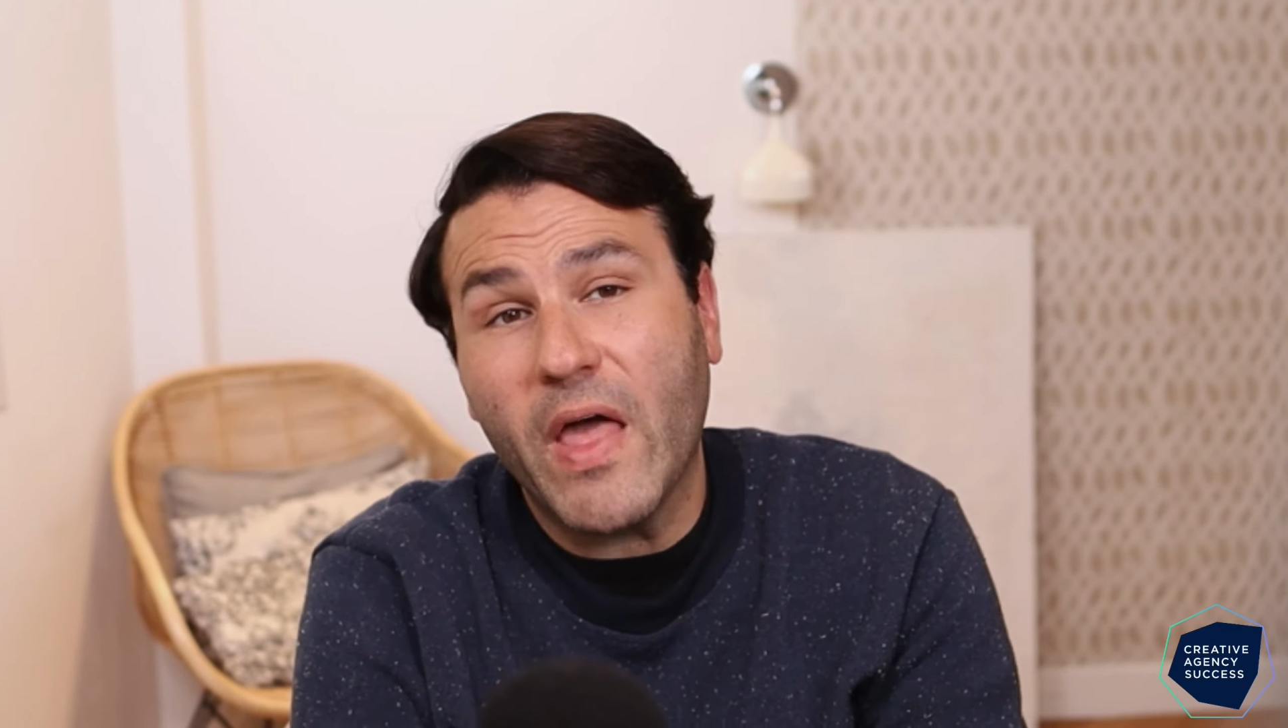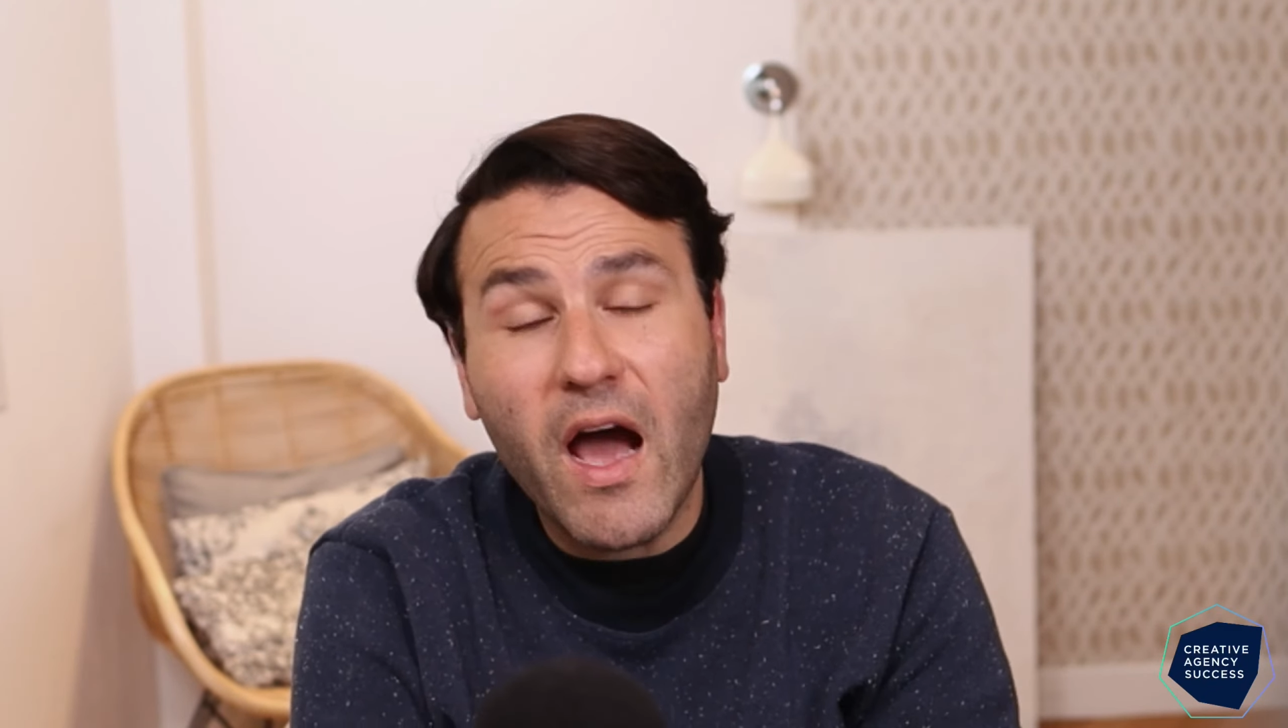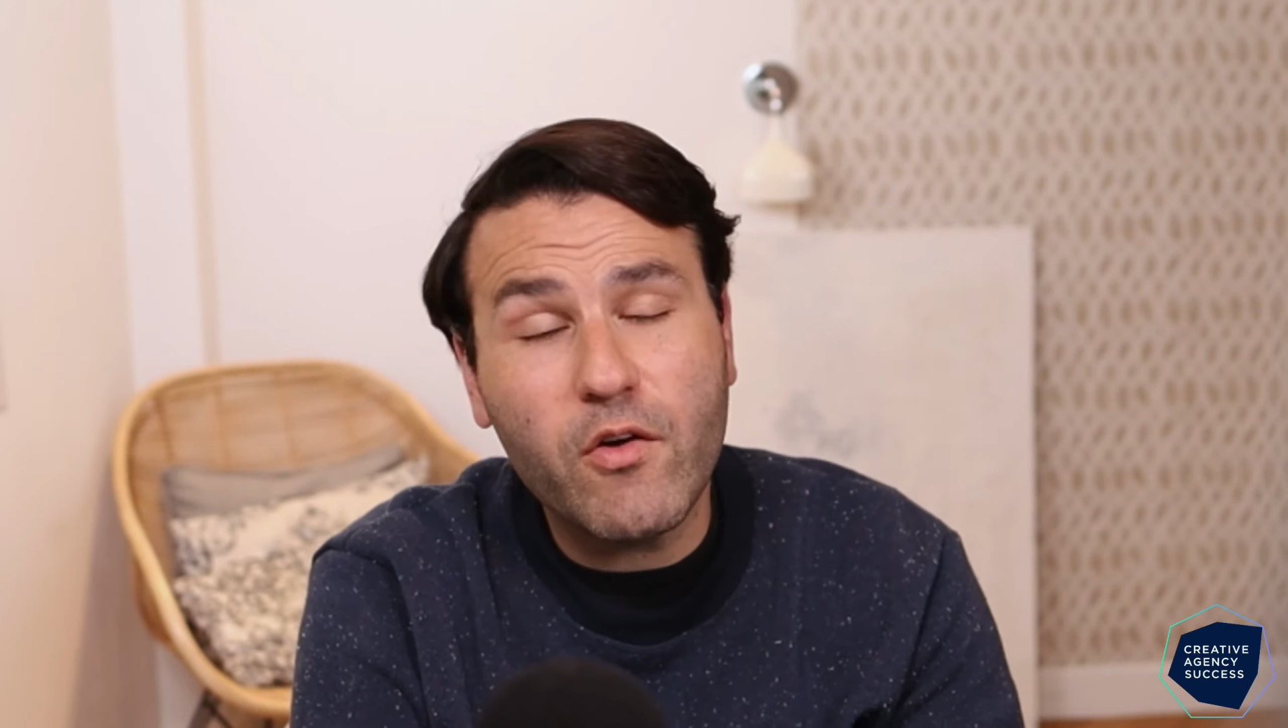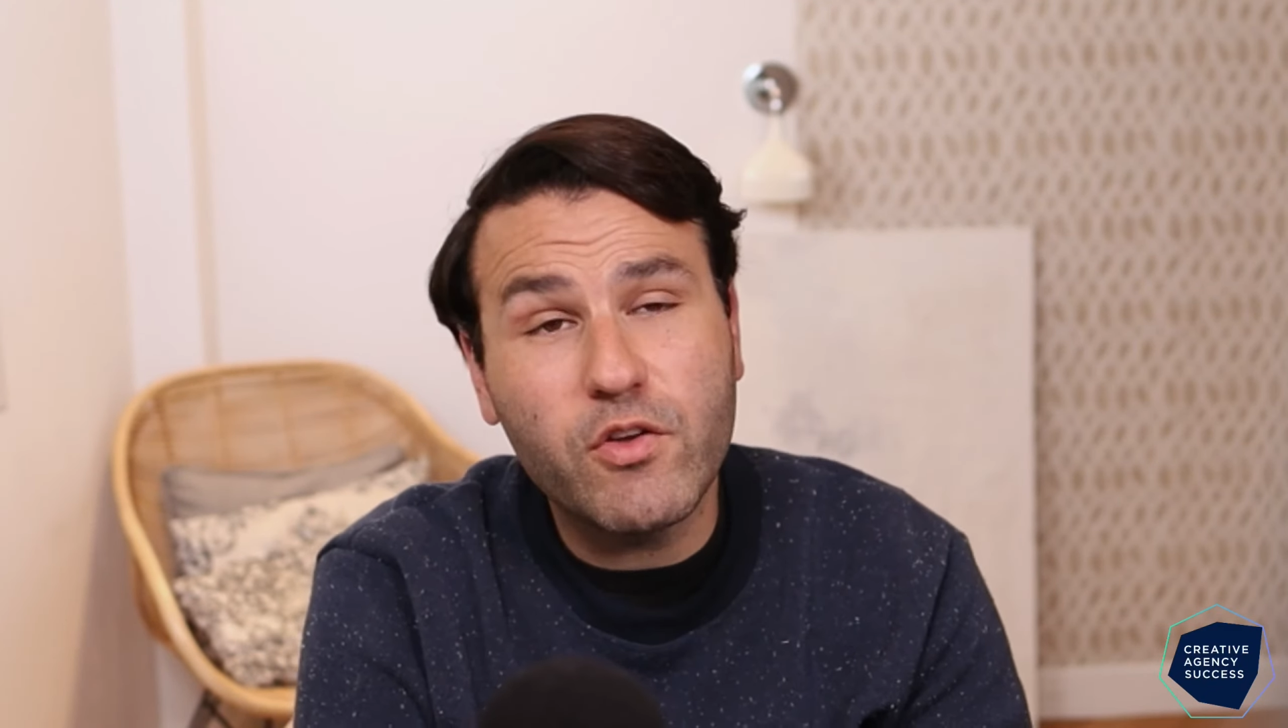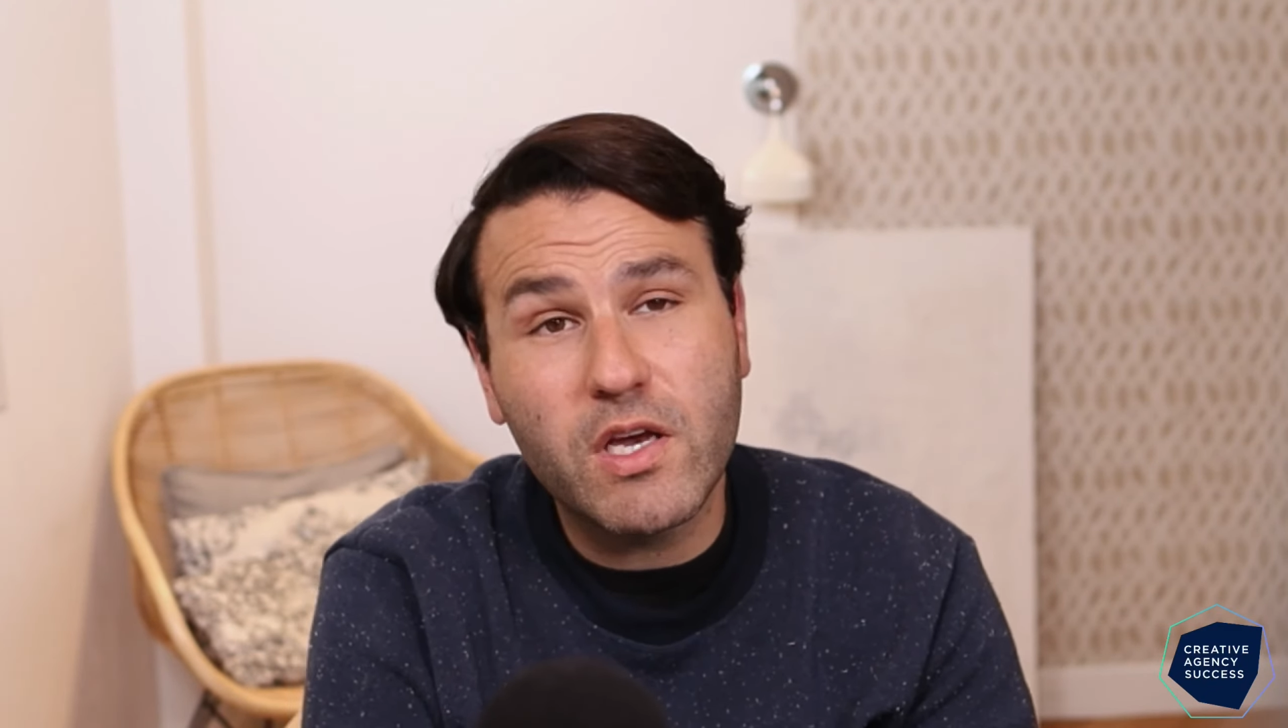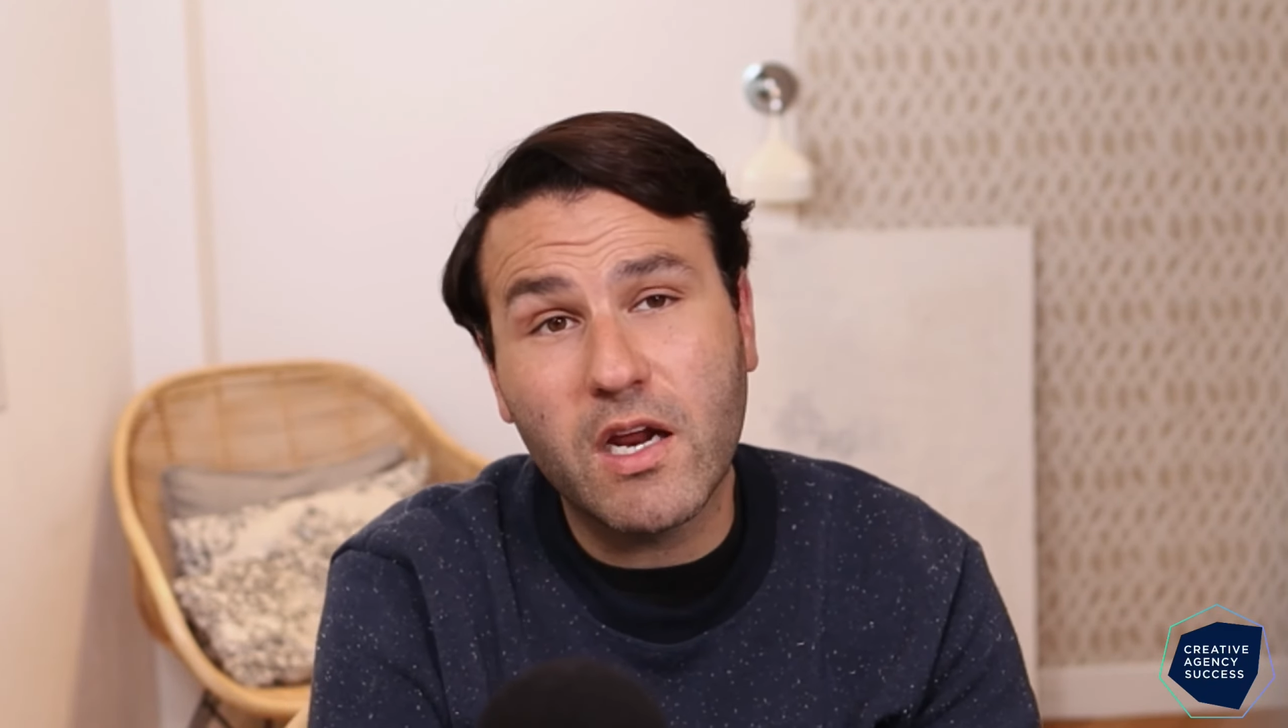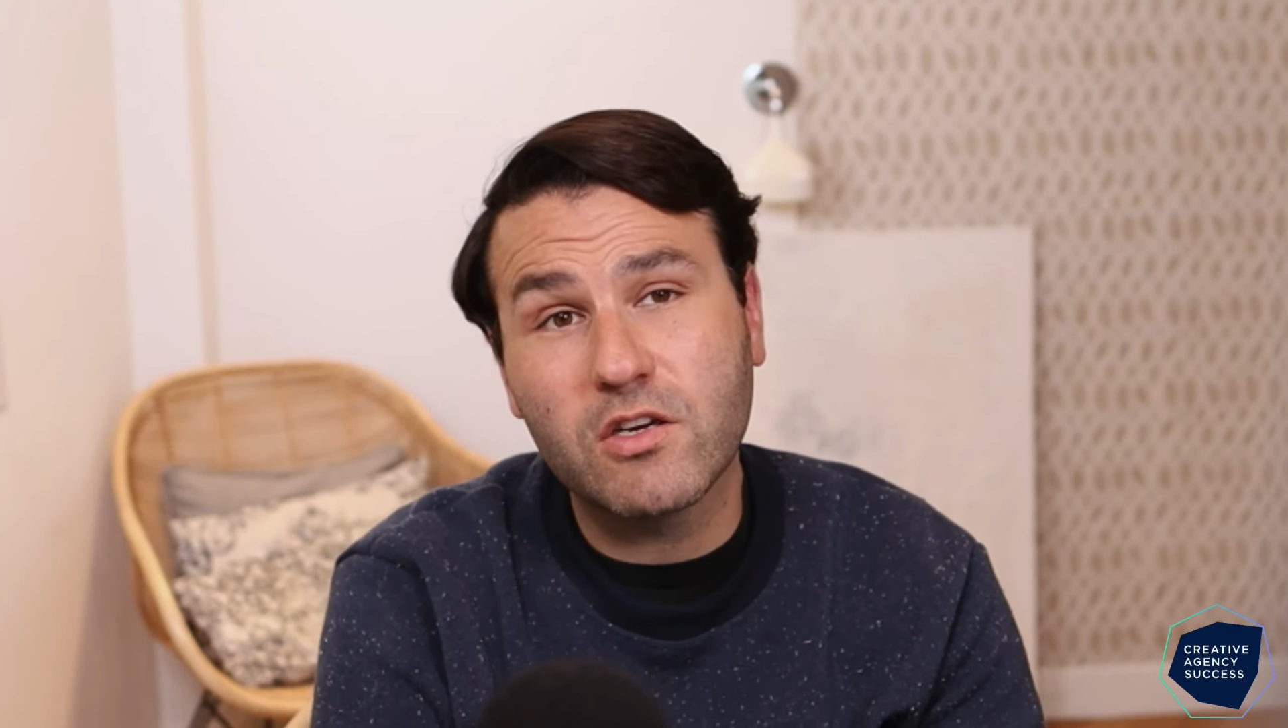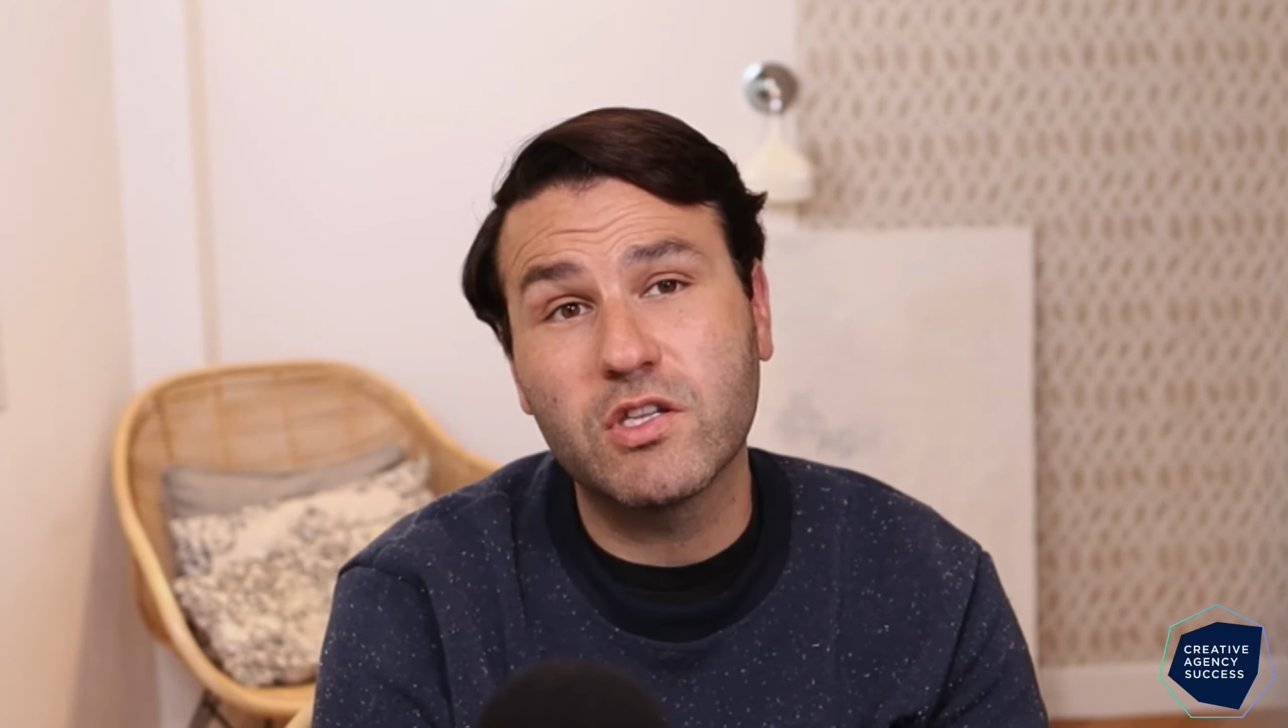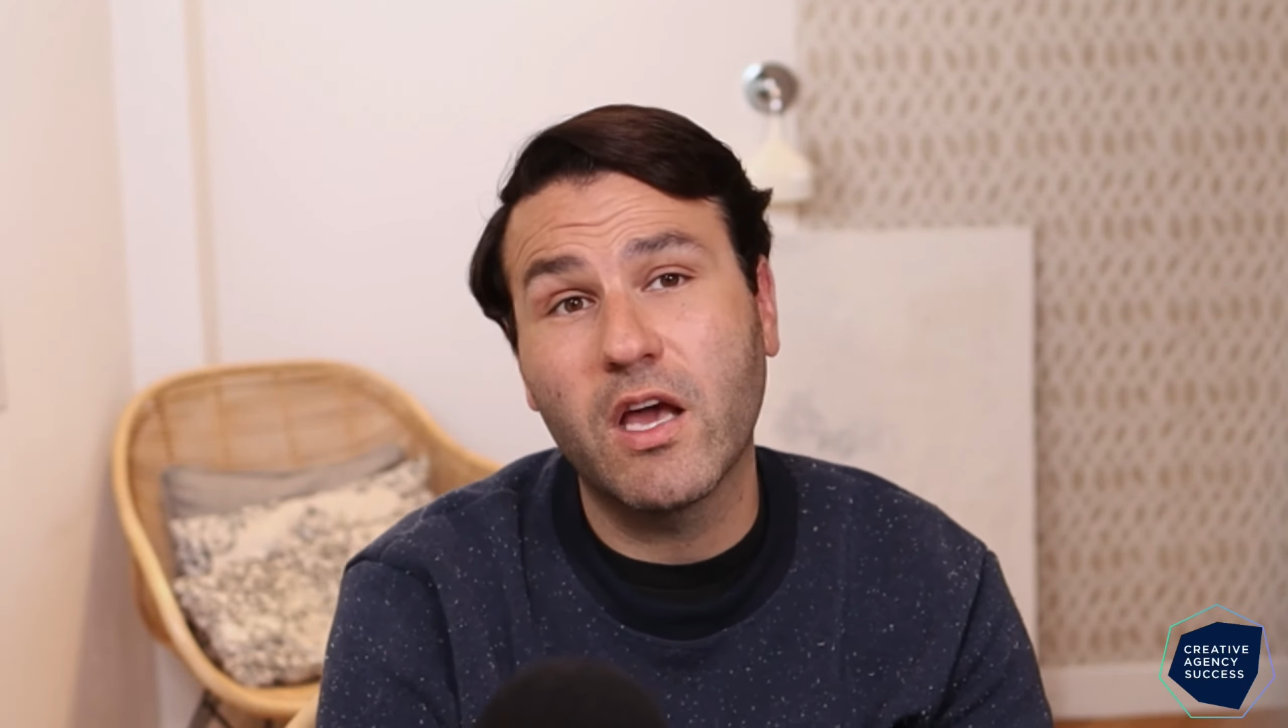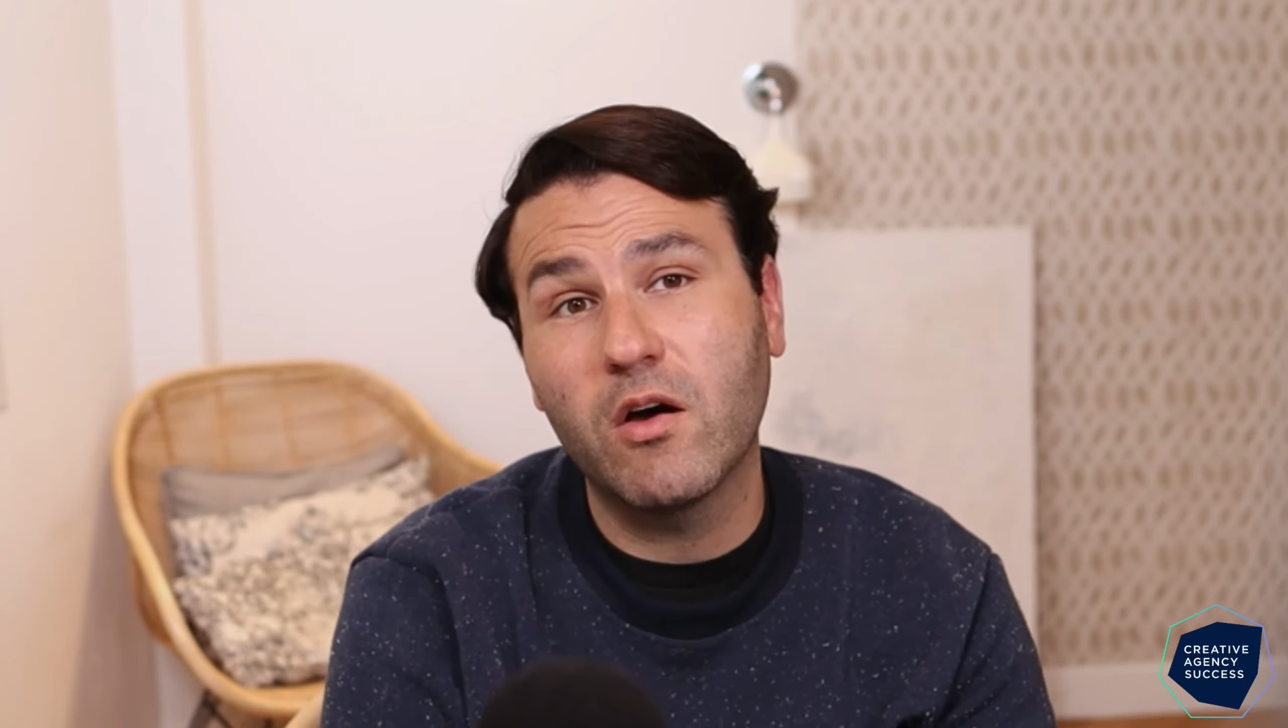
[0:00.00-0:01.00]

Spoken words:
how you can actually